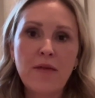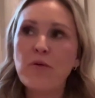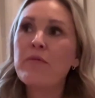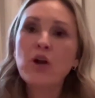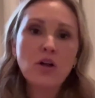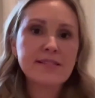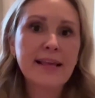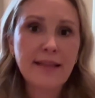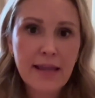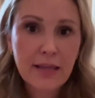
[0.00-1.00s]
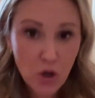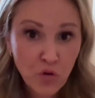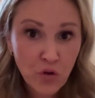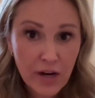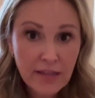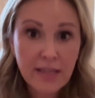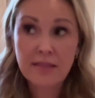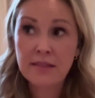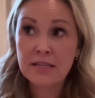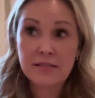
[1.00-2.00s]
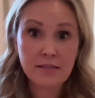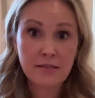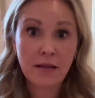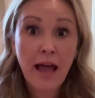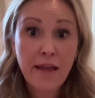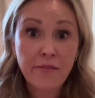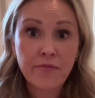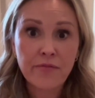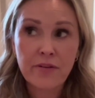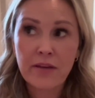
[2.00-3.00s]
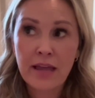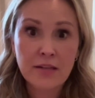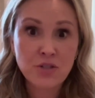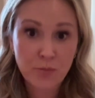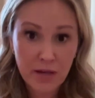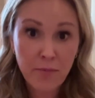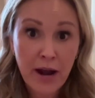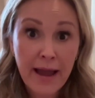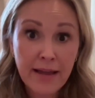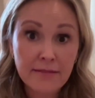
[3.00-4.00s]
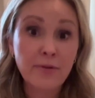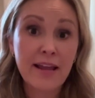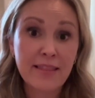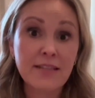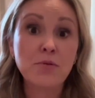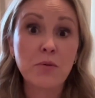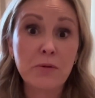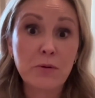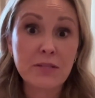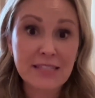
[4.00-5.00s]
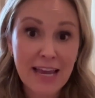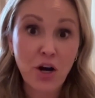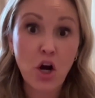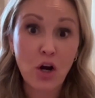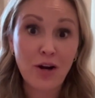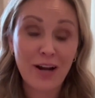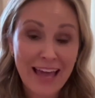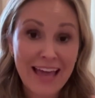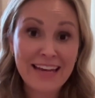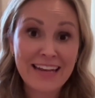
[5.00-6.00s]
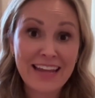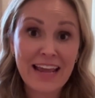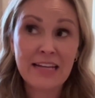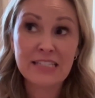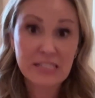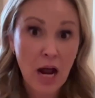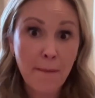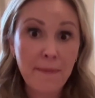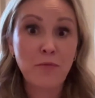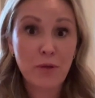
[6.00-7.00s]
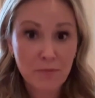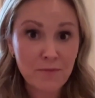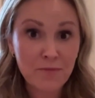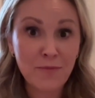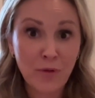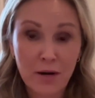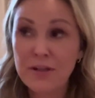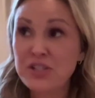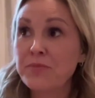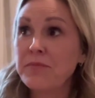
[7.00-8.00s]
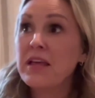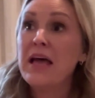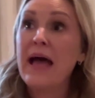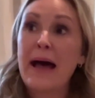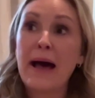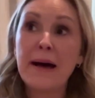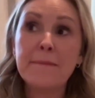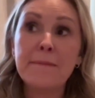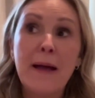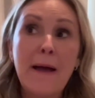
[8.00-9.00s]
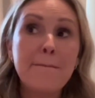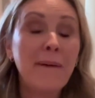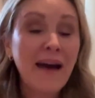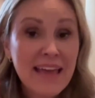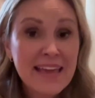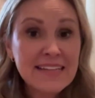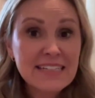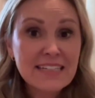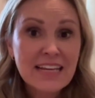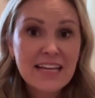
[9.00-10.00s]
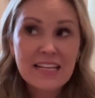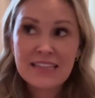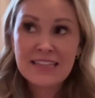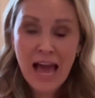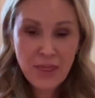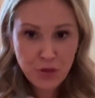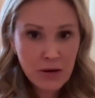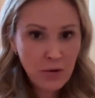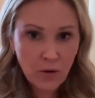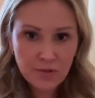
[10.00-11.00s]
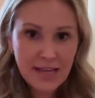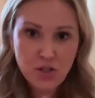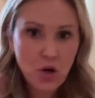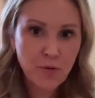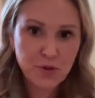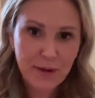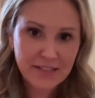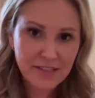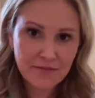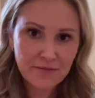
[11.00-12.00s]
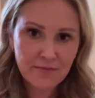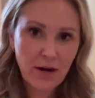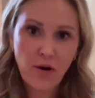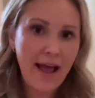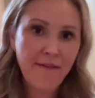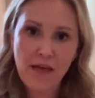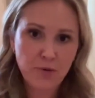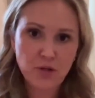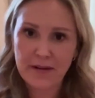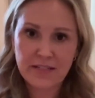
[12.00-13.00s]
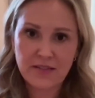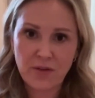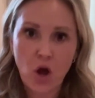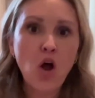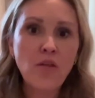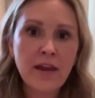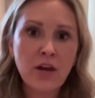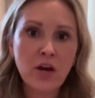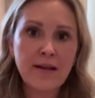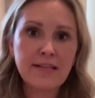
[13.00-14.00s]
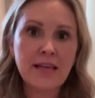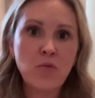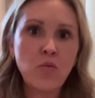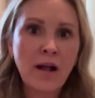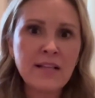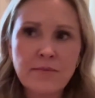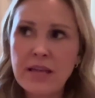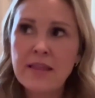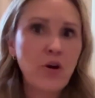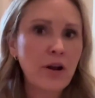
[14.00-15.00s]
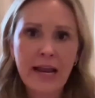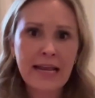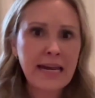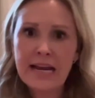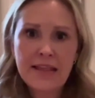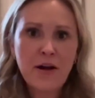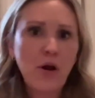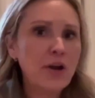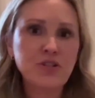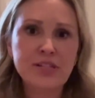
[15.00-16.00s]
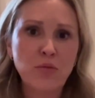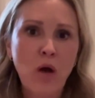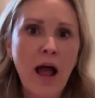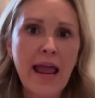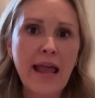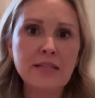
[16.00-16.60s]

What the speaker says: And we would all say, like, get over it. Like, this is life and you're being a brat, right? That's what we would say in our head, and stop. And we want to pinch them. But that 3-year-old has no perspective. They don't have that perspective. All they know is they want something and they're not getting it, and they don't understand why.